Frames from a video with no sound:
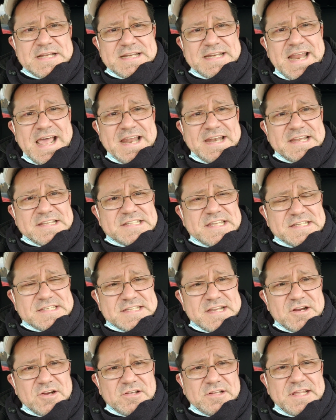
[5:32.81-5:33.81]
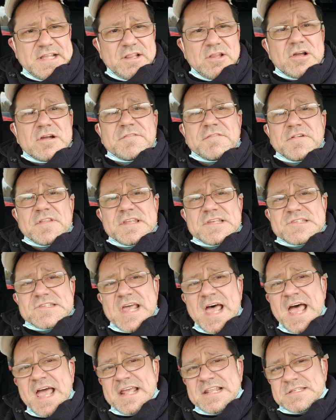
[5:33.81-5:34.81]
not necessarily look for the
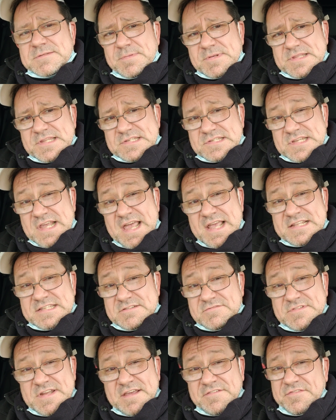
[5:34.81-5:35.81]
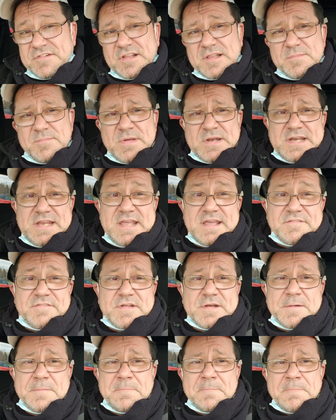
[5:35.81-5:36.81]
signs, but the signs have definitely been
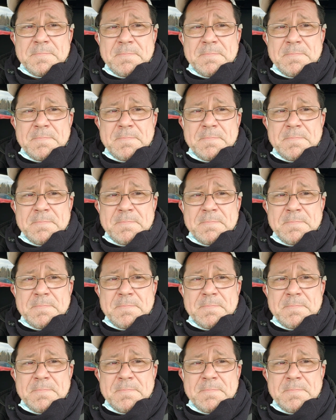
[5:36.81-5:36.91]
given.